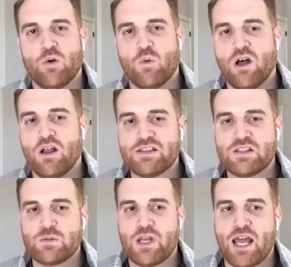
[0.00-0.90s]
Well, this
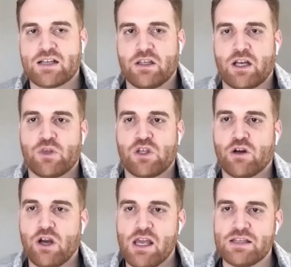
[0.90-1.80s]
has been excellent. I'm
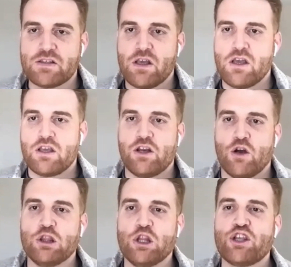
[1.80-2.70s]
curious,
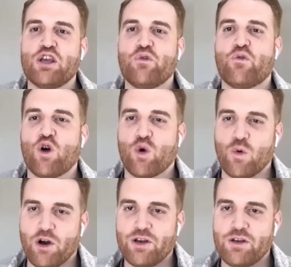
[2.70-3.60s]
looking
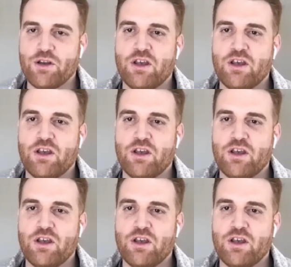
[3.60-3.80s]
forward,